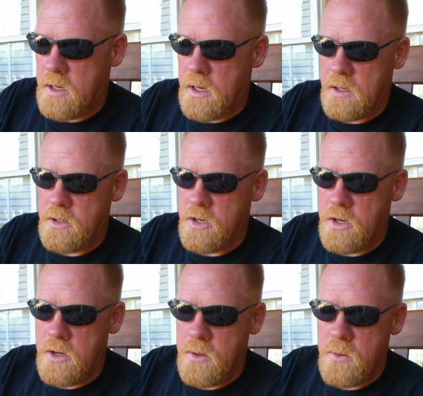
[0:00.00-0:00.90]

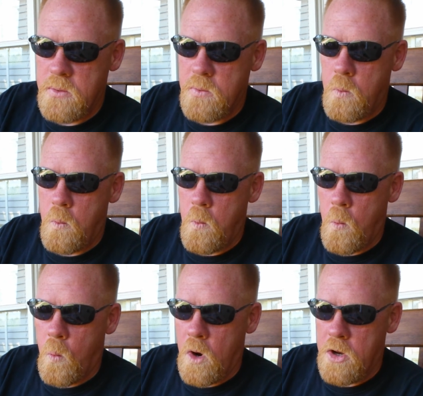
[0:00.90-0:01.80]

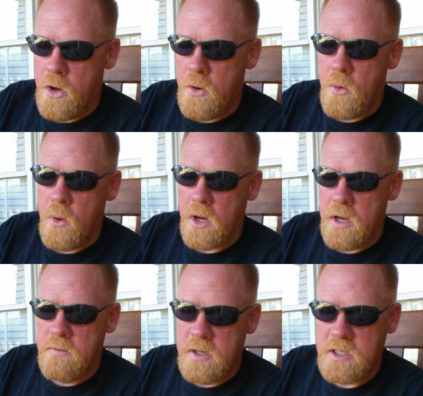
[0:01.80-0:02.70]
And when you are
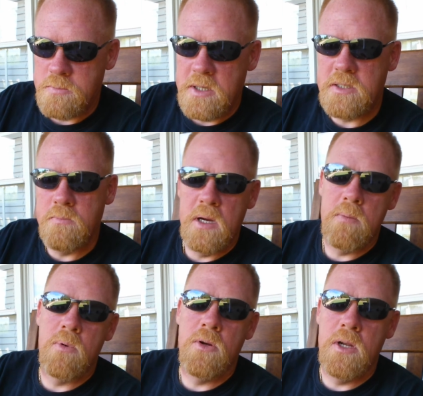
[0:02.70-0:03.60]
given this piece of
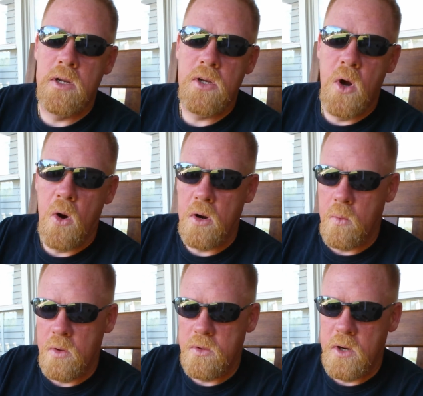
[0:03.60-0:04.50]
paper, you need to guard it
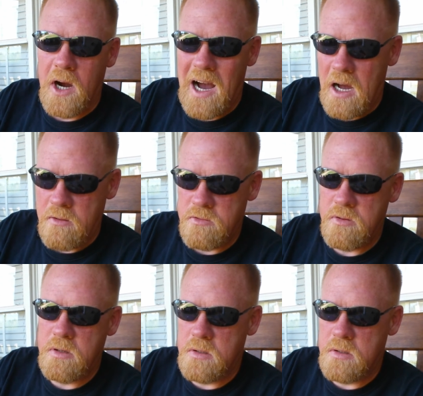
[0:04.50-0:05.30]
with your life